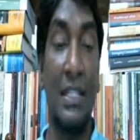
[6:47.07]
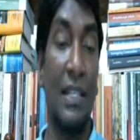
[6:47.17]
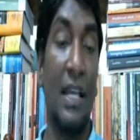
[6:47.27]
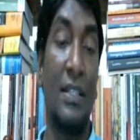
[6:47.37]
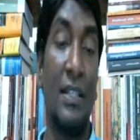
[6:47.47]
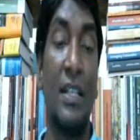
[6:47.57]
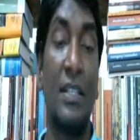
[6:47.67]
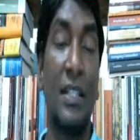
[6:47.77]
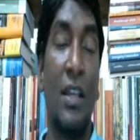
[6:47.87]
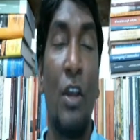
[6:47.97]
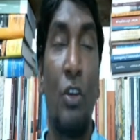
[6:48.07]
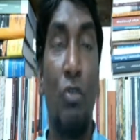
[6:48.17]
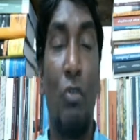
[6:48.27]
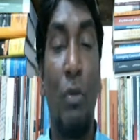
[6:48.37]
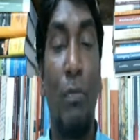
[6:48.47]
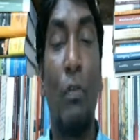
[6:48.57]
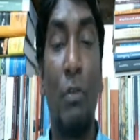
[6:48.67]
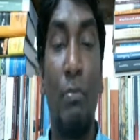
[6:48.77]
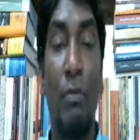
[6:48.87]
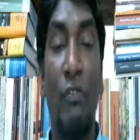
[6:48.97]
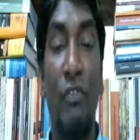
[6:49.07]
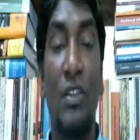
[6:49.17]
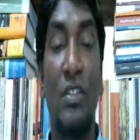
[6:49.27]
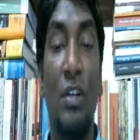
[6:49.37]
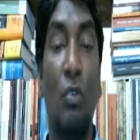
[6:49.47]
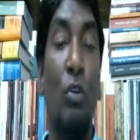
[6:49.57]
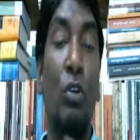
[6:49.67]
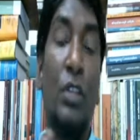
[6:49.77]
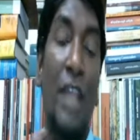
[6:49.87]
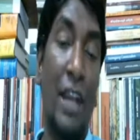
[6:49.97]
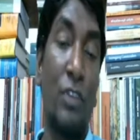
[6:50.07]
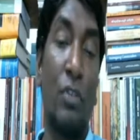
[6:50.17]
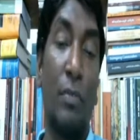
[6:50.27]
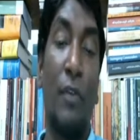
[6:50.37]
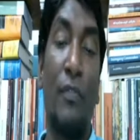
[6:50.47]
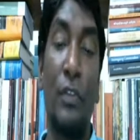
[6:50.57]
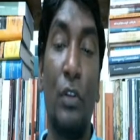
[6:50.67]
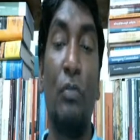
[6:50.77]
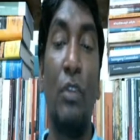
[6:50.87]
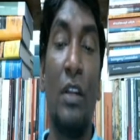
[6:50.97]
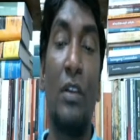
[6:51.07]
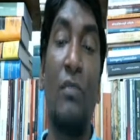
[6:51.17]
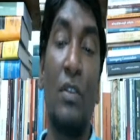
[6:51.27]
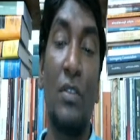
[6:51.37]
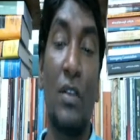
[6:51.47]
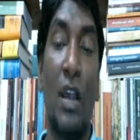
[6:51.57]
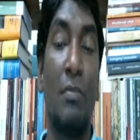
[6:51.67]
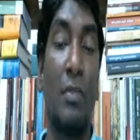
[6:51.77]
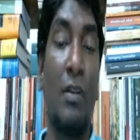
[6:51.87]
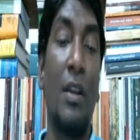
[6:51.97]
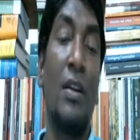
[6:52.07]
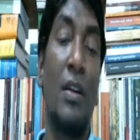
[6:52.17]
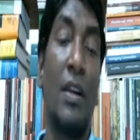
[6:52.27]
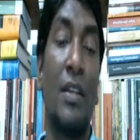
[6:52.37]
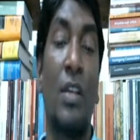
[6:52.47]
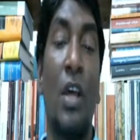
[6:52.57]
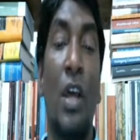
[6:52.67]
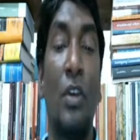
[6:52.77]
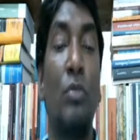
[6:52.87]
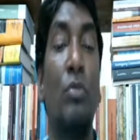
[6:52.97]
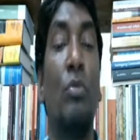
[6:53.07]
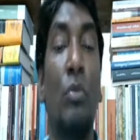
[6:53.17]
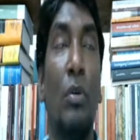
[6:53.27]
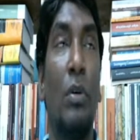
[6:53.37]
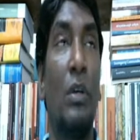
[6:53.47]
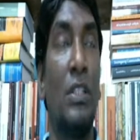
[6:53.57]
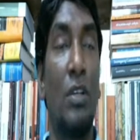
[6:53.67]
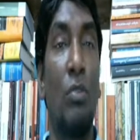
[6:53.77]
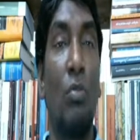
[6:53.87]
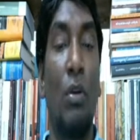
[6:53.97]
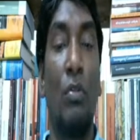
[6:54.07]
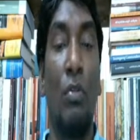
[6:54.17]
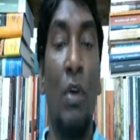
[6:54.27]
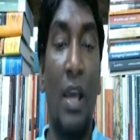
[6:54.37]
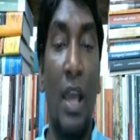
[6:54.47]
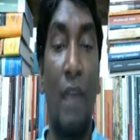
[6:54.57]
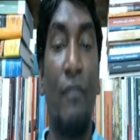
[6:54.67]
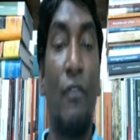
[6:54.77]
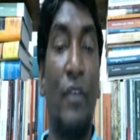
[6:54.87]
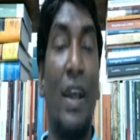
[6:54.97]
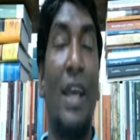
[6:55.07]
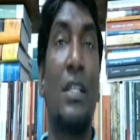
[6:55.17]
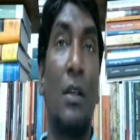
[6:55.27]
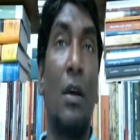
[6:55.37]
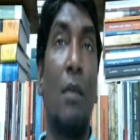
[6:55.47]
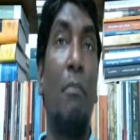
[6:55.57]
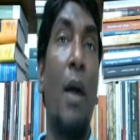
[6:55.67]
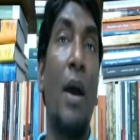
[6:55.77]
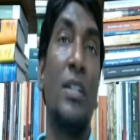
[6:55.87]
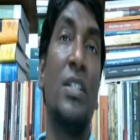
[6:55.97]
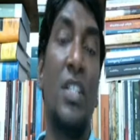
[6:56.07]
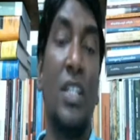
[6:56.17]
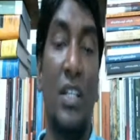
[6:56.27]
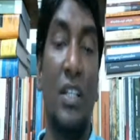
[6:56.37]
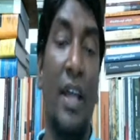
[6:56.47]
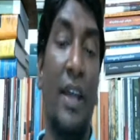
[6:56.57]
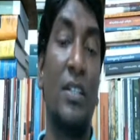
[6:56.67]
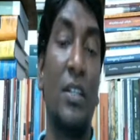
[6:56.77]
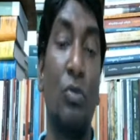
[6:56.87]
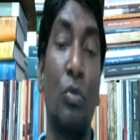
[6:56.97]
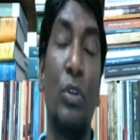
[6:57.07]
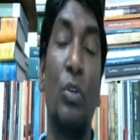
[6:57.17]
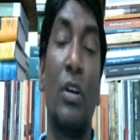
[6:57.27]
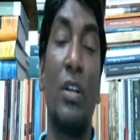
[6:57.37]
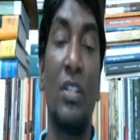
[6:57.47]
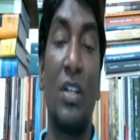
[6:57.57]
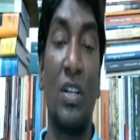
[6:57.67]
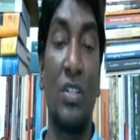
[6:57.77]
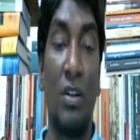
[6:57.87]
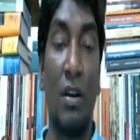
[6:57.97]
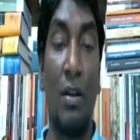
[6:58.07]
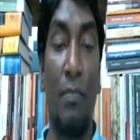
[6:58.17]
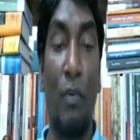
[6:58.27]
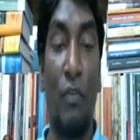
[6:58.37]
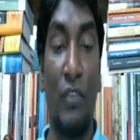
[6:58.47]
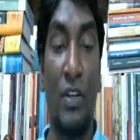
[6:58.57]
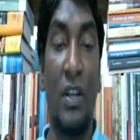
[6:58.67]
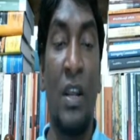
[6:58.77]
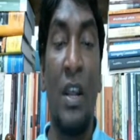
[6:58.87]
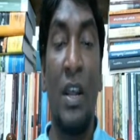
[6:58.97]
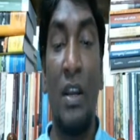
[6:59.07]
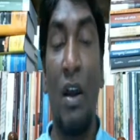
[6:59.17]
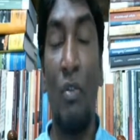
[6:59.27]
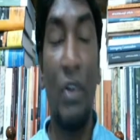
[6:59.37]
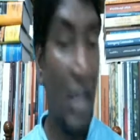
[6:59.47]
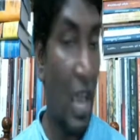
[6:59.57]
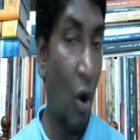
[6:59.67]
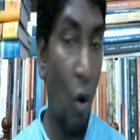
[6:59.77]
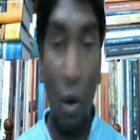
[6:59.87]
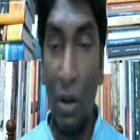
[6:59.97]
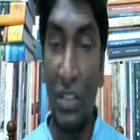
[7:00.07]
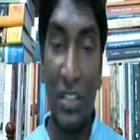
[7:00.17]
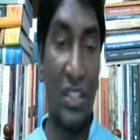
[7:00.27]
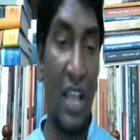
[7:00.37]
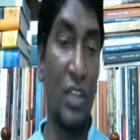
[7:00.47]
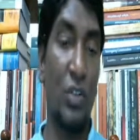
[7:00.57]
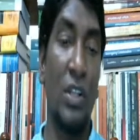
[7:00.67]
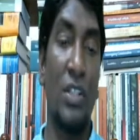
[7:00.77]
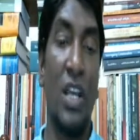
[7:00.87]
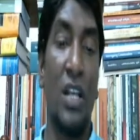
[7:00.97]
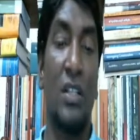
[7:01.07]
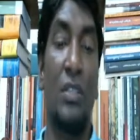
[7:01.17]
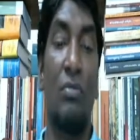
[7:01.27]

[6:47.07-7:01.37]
In that sense, your reported profit is equal to the actual profit. The utility function can be rewritten as U is equal to F of S pi g that's it so your discretionary profit now eh, all this is actually changes